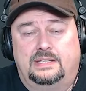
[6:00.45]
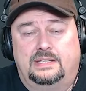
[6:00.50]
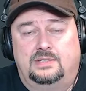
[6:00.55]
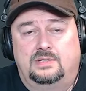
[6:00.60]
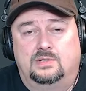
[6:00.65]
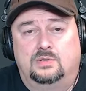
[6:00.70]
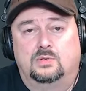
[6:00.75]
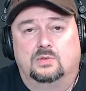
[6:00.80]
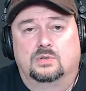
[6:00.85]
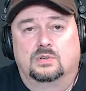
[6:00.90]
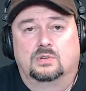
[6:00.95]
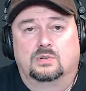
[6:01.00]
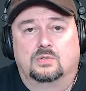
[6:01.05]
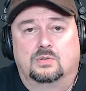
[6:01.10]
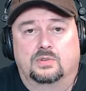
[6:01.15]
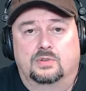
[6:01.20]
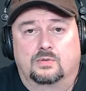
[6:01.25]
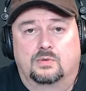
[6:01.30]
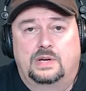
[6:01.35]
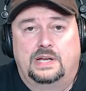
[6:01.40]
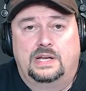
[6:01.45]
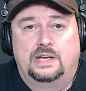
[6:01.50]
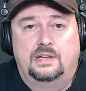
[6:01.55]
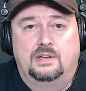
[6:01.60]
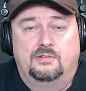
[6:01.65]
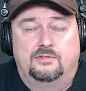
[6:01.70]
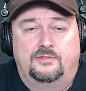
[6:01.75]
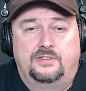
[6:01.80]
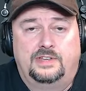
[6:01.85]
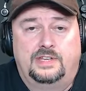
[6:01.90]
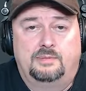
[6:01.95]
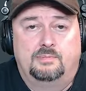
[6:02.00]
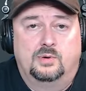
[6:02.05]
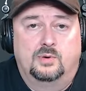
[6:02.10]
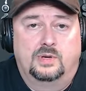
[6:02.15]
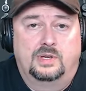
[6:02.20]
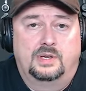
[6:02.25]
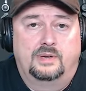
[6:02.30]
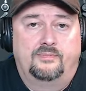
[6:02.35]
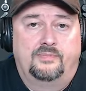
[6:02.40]
tuner or the radio feed
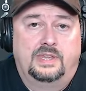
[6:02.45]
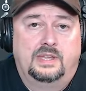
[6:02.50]
point.